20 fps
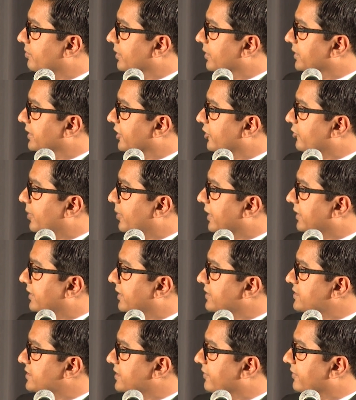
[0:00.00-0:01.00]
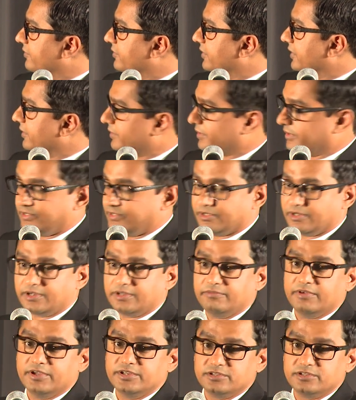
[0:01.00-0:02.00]
what the expected GF-6, and these are
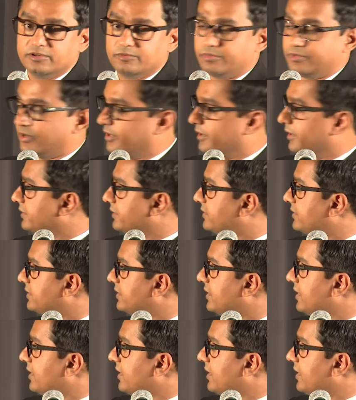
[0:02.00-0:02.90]
conventional products.